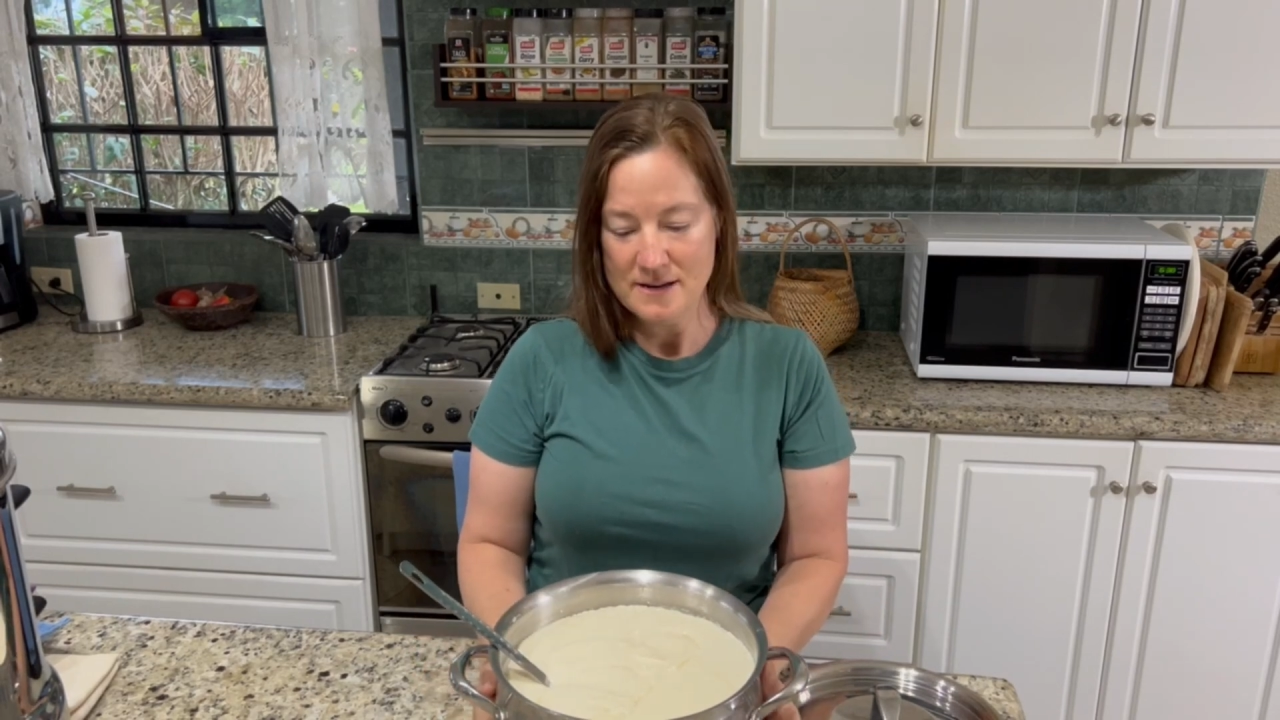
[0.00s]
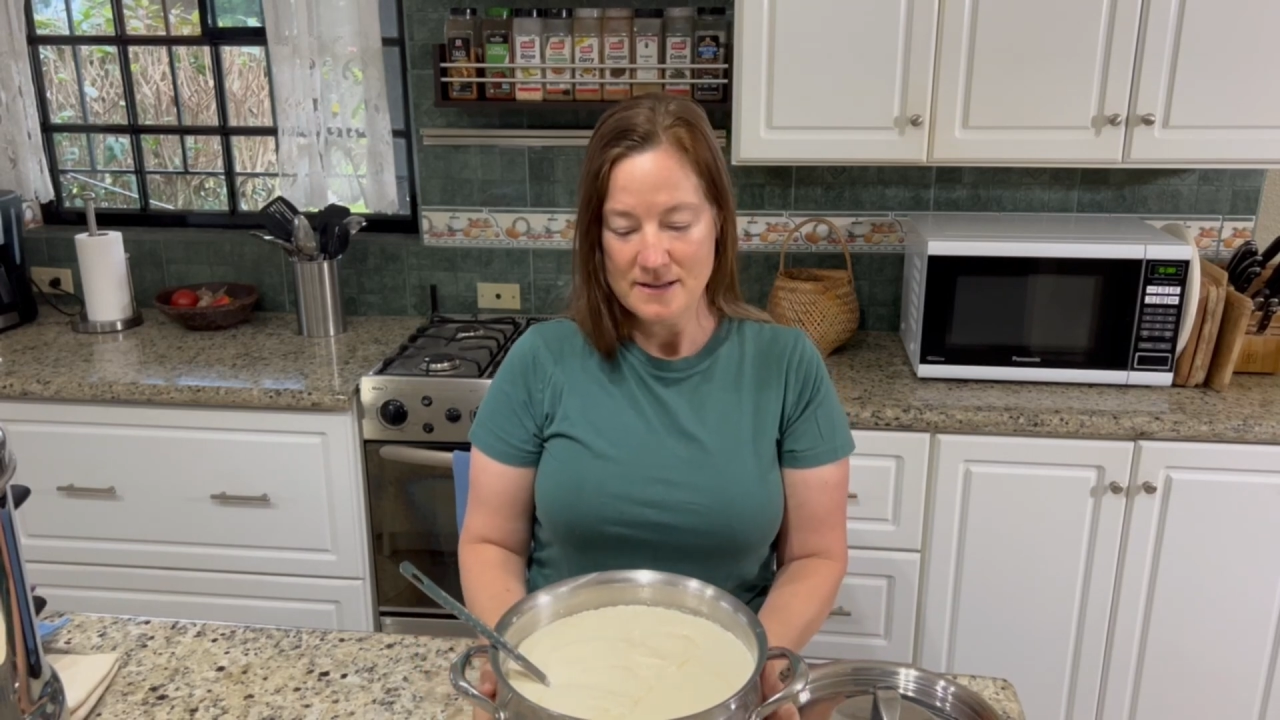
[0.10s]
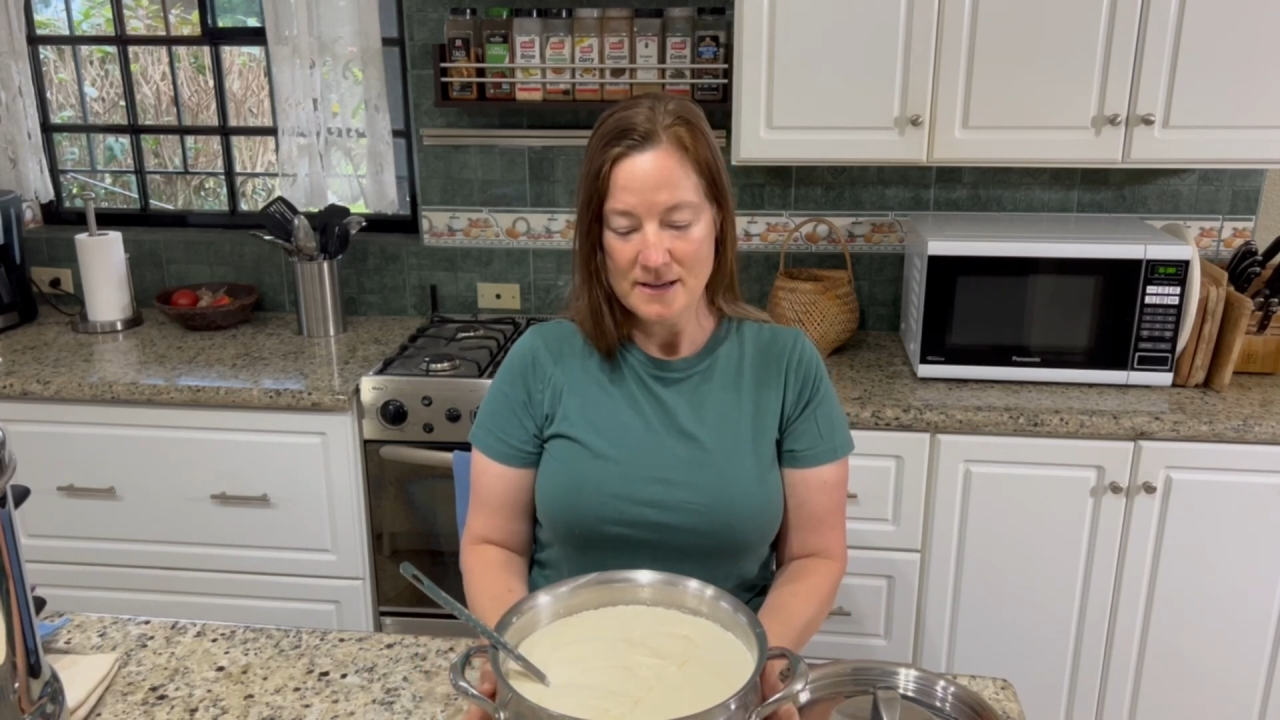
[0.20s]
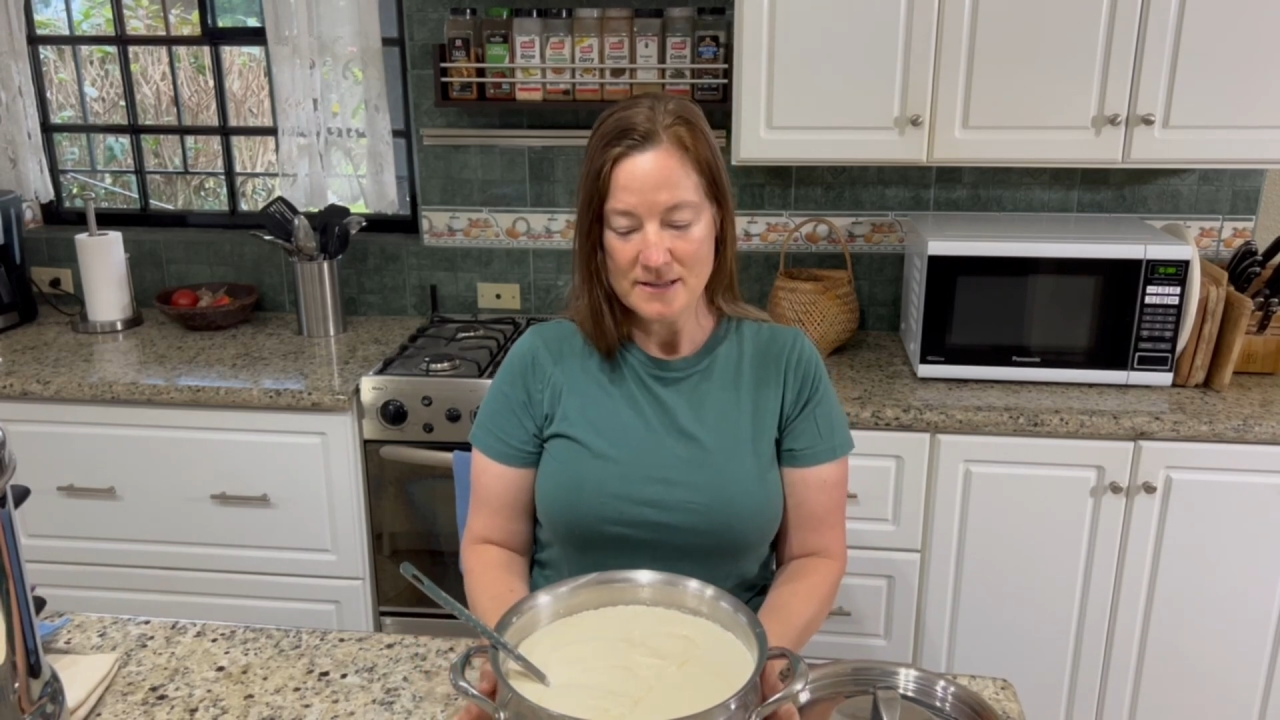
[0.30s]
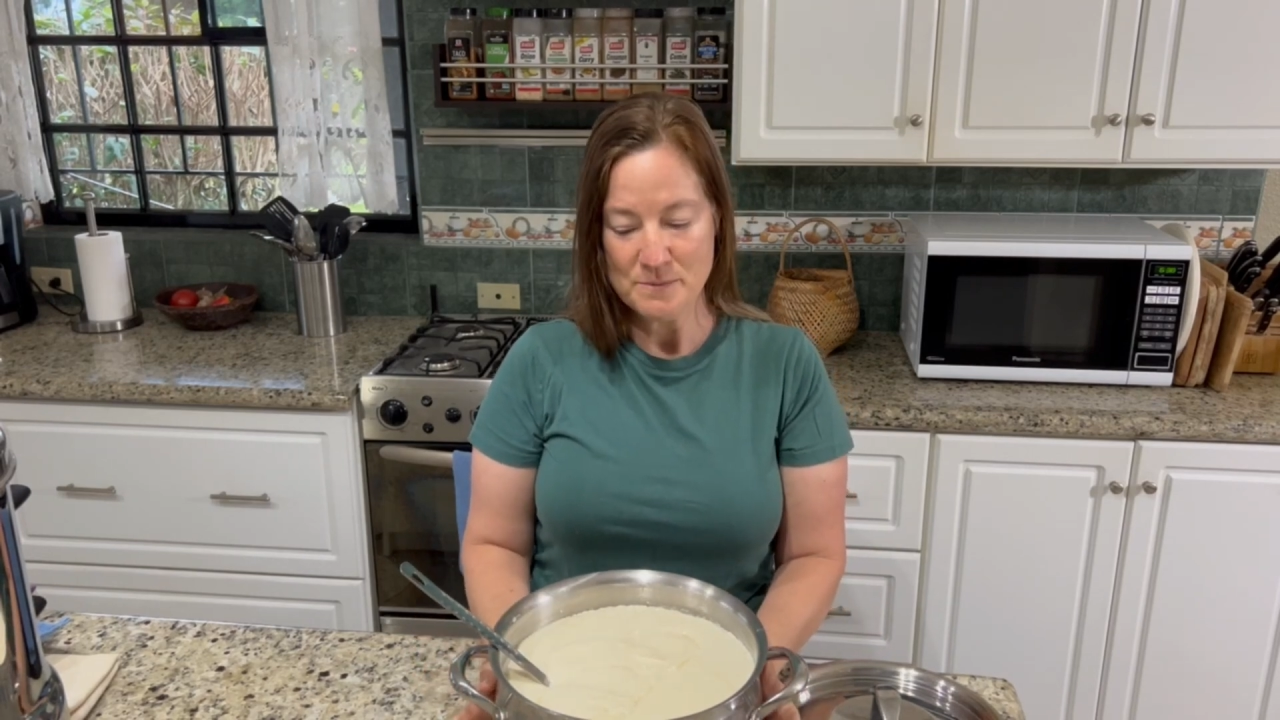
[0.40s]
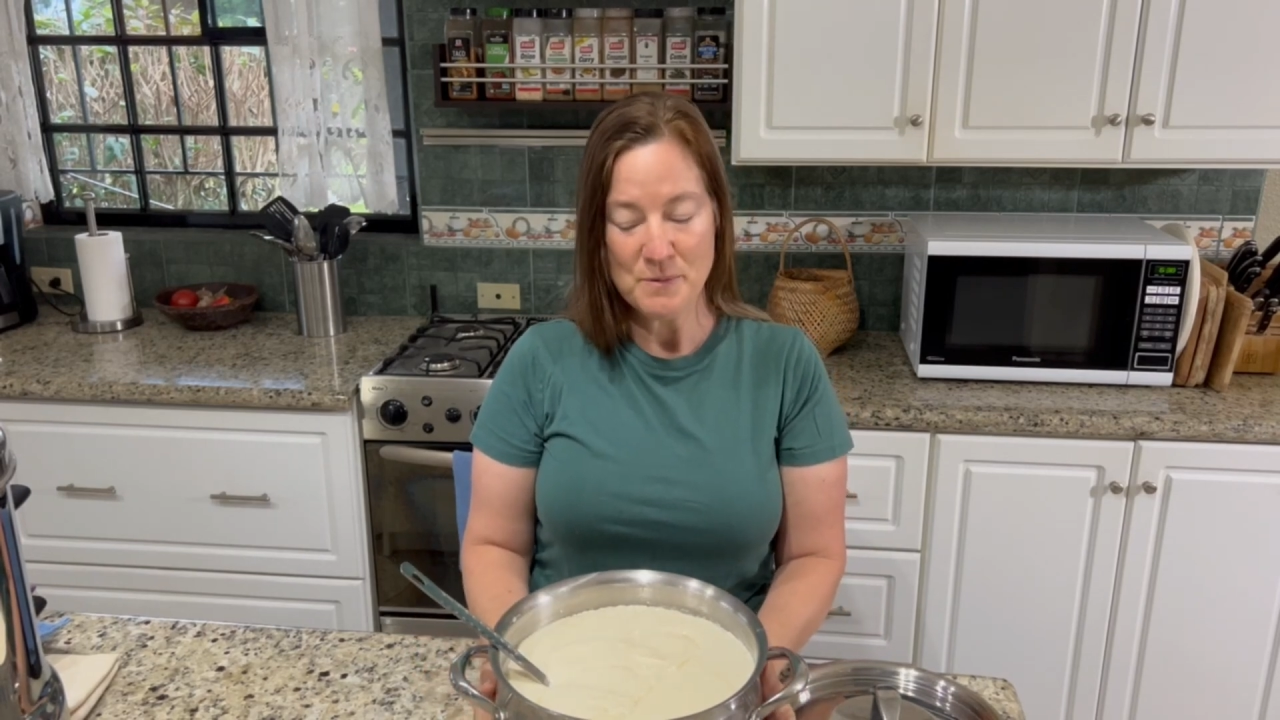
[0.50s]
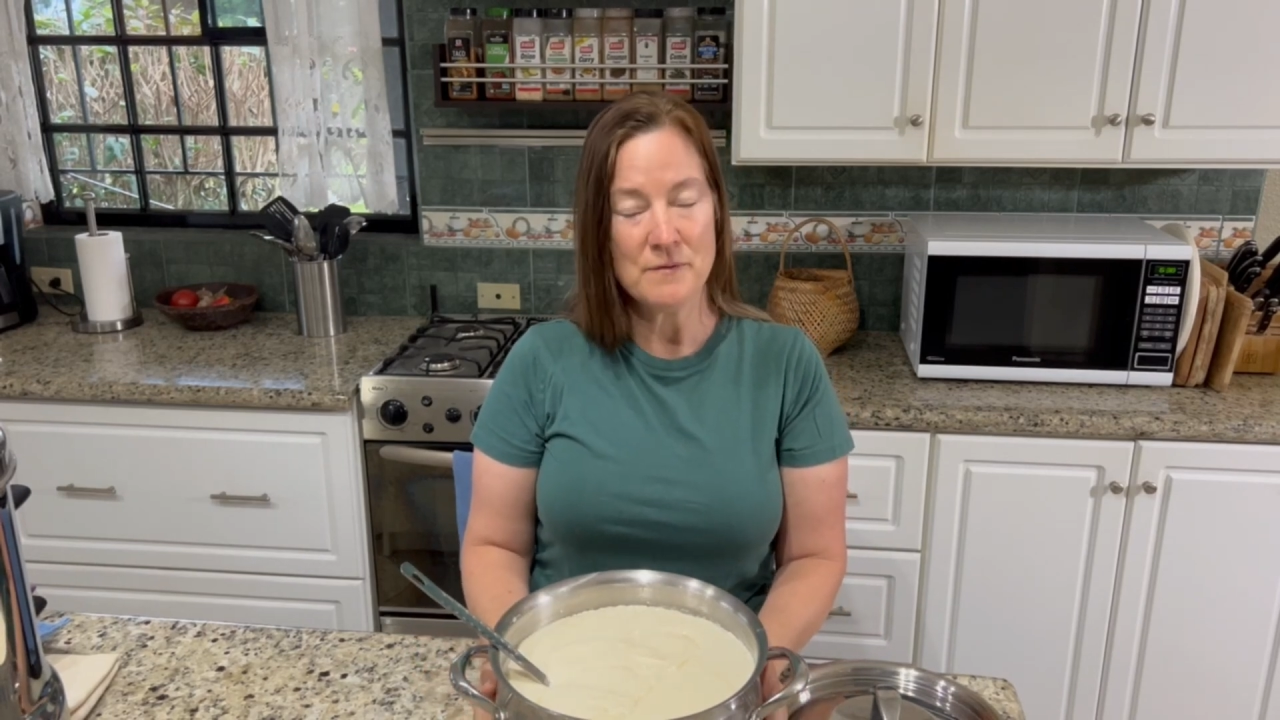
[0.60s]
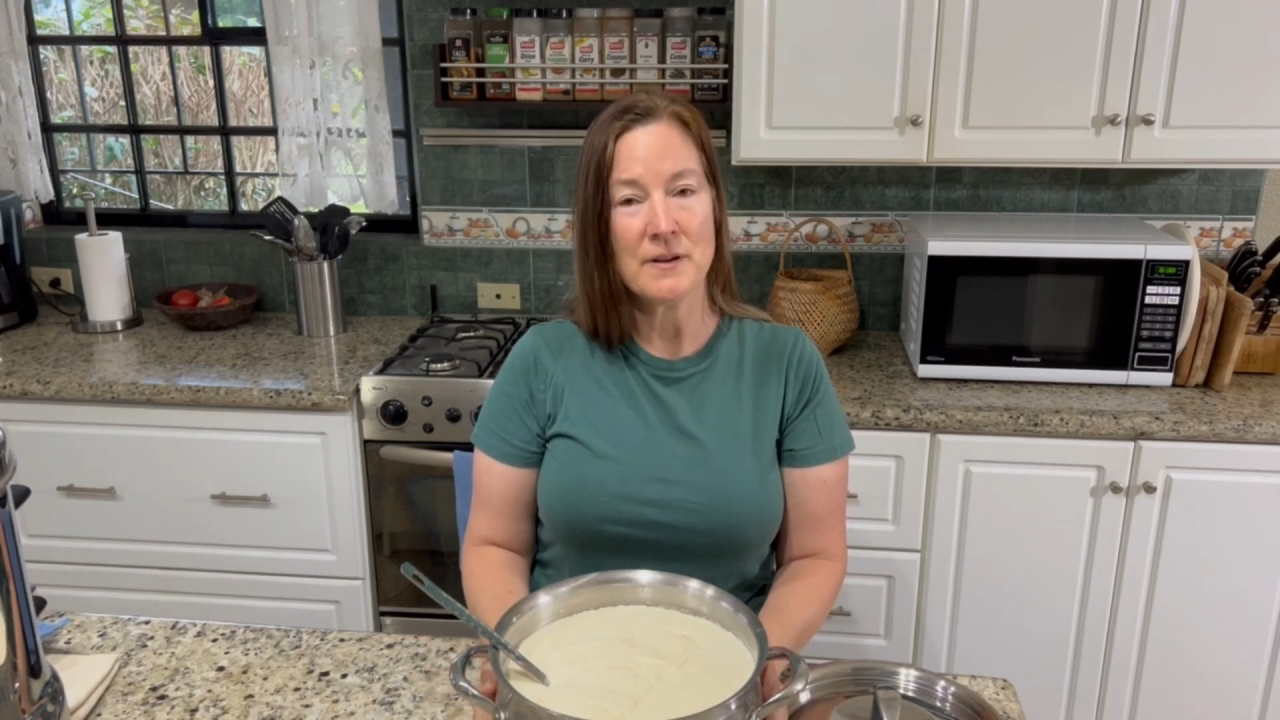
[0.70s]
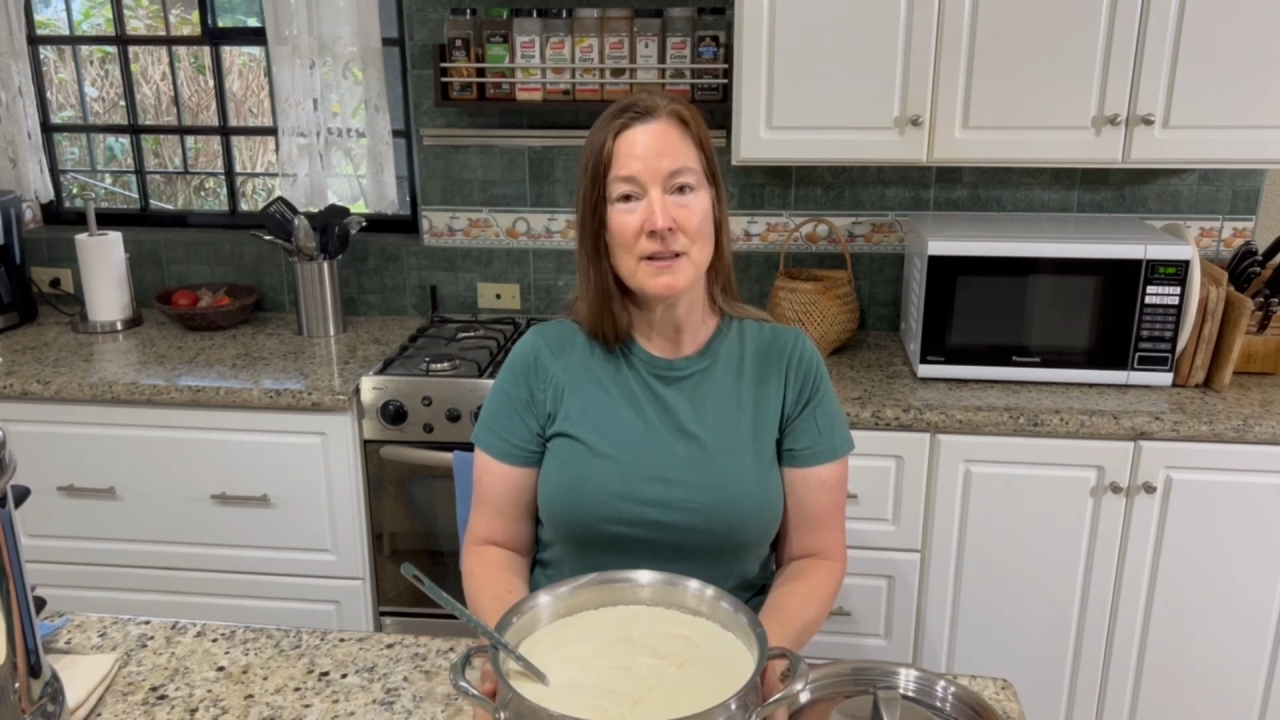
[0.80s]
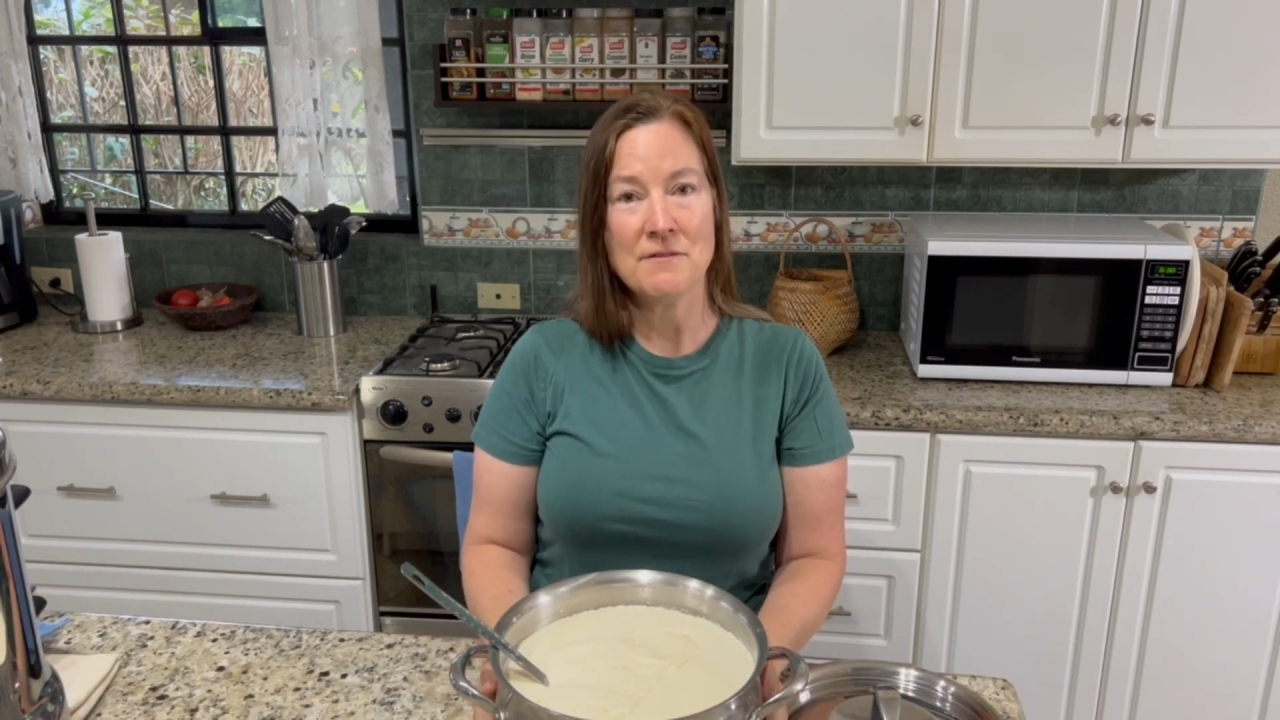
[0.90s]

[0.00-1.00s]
that's perfectly